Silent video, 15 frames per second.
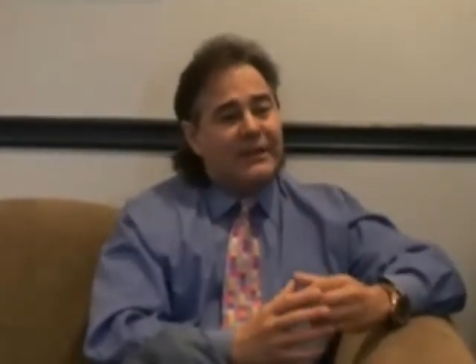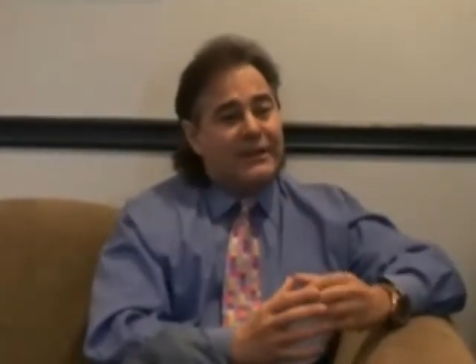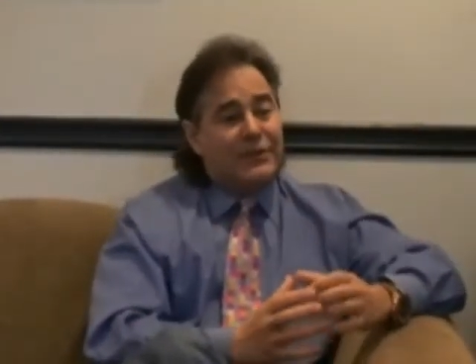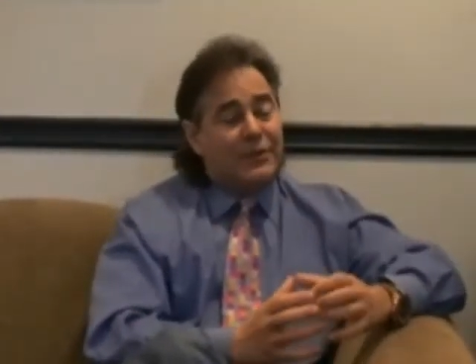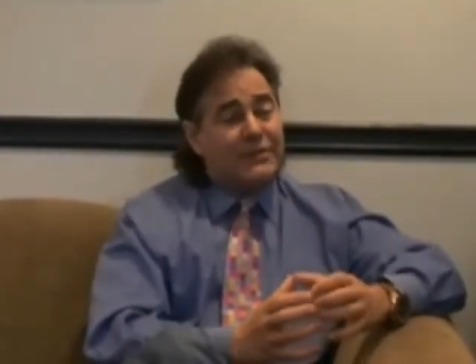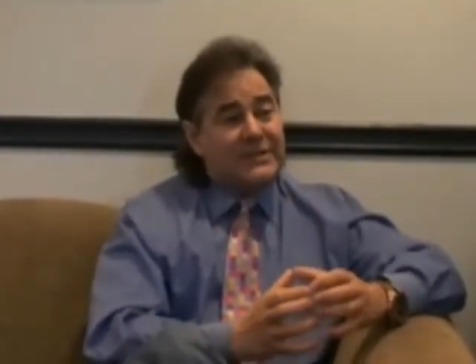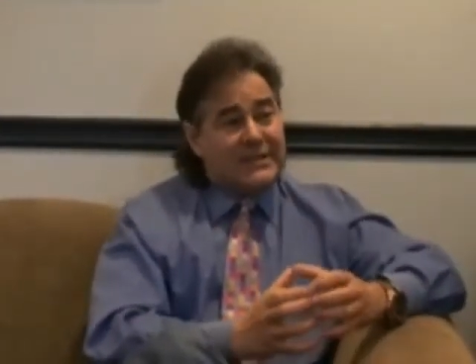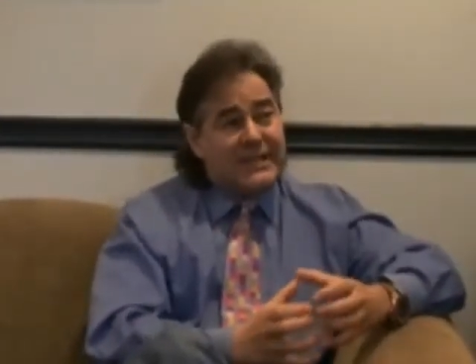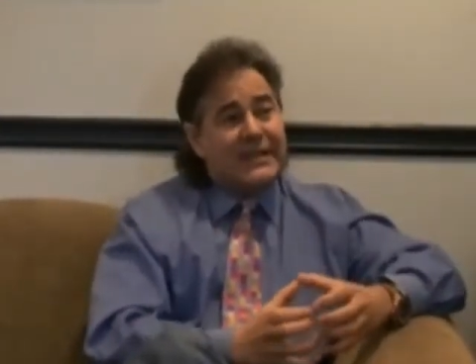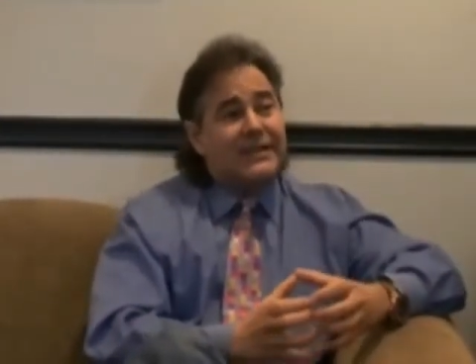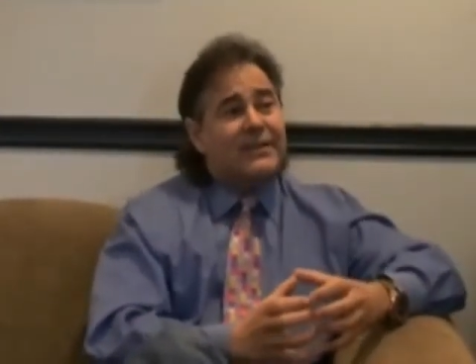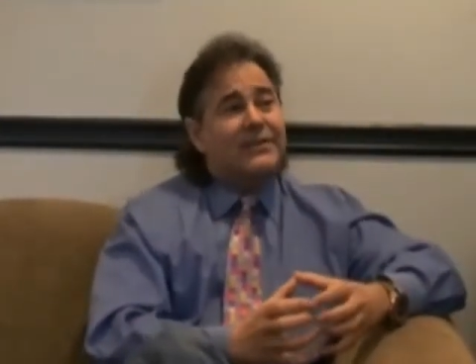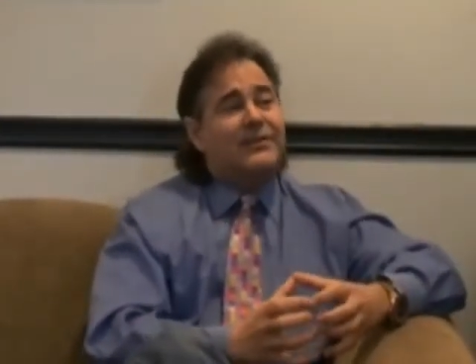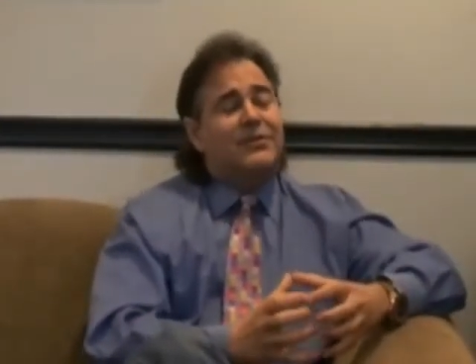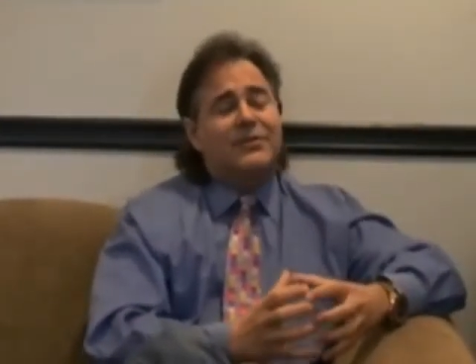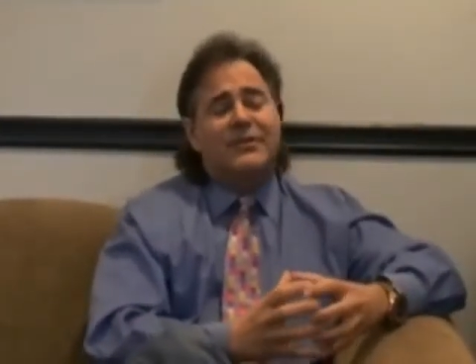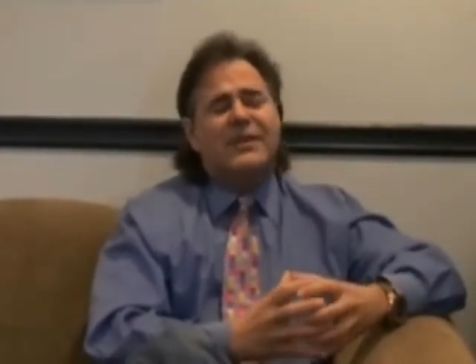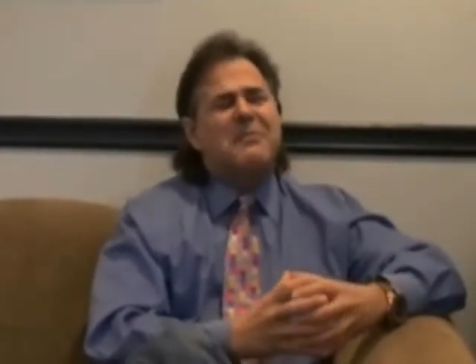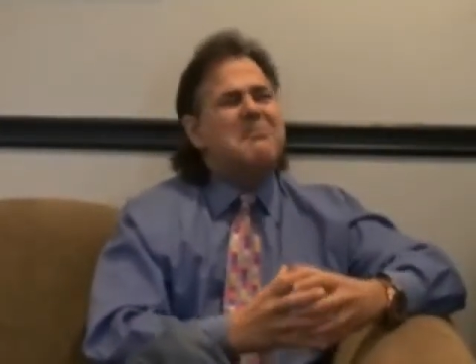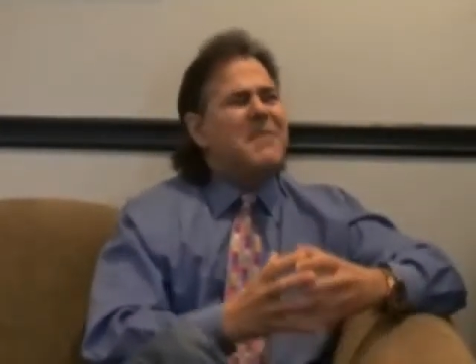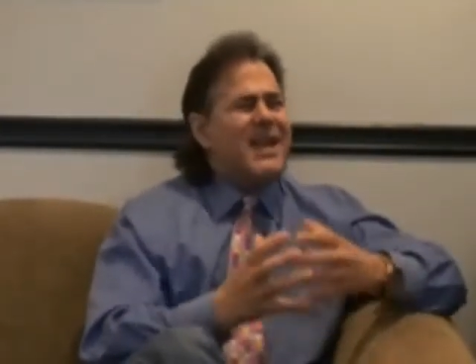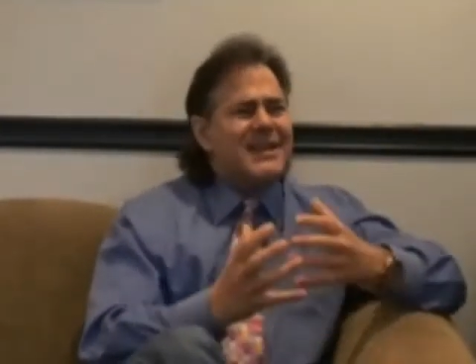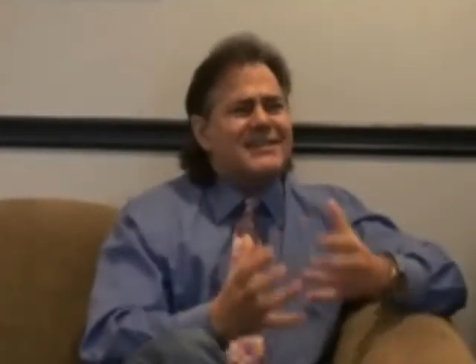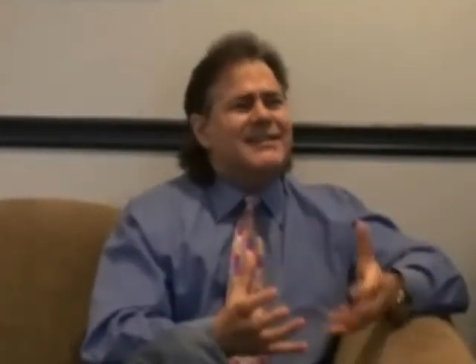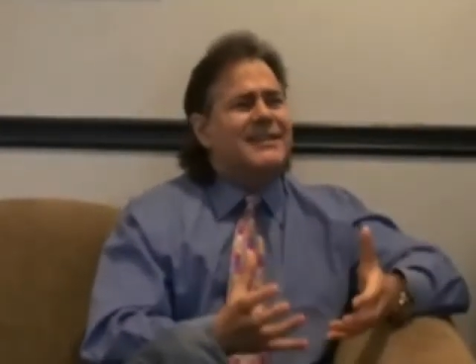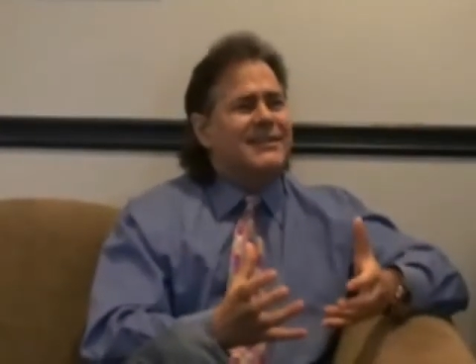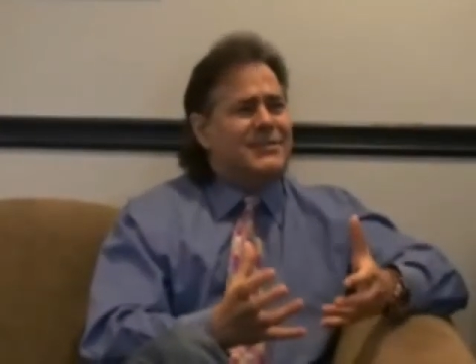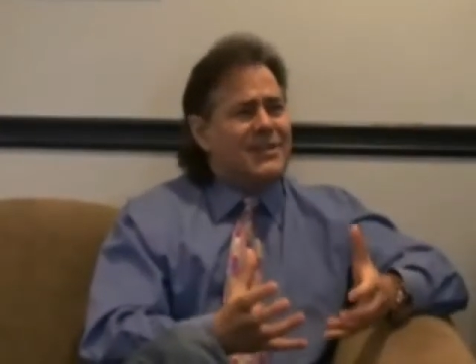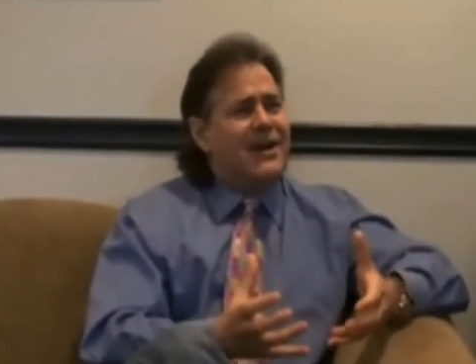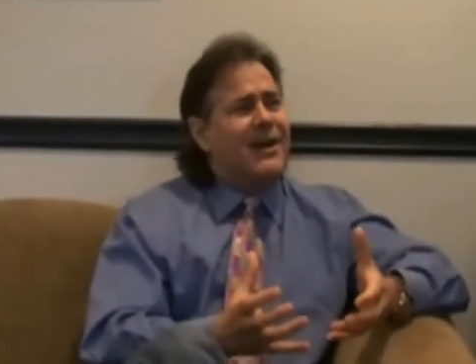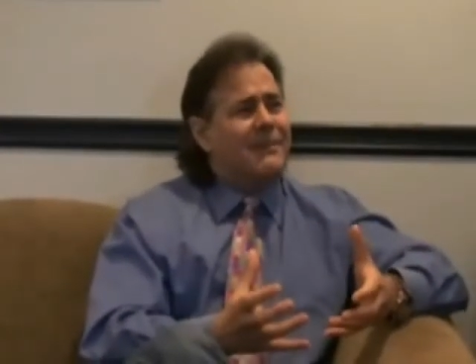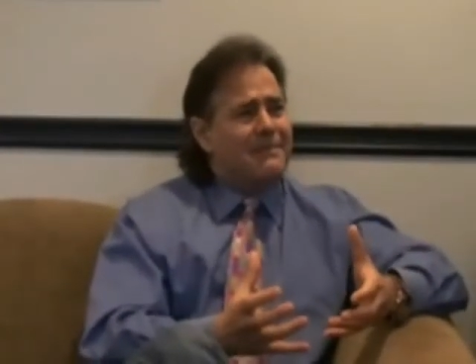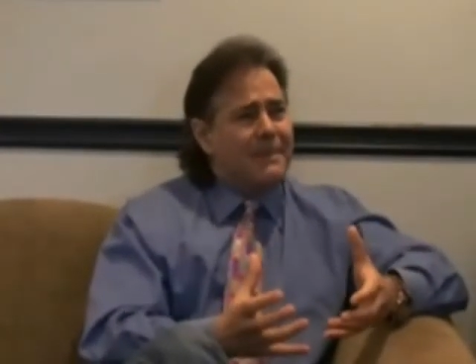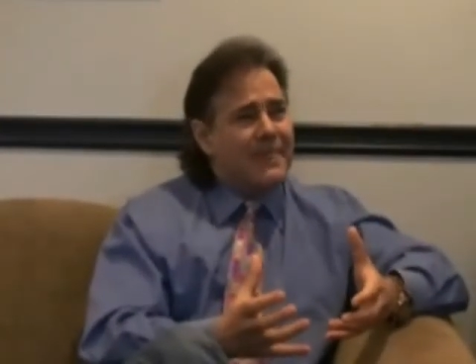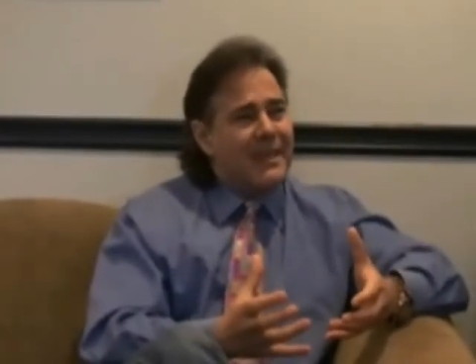Your teeth do an amazing job,